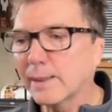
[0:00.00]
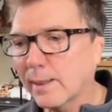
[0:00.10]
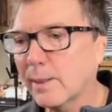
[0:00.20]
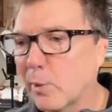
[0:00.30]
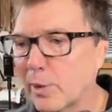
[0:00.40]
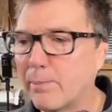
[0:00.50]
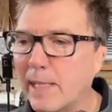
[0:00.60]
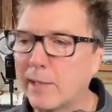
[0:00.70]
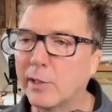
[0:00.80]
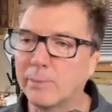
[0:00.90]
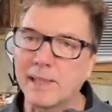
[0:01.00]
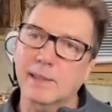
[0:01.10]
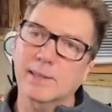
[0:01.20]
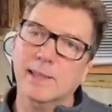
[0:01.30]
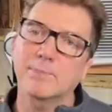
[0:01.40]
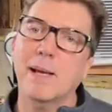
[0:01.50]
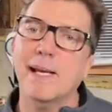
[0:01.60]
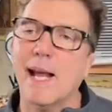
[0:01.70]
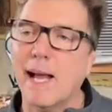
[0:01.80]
to sit there with a meter because that made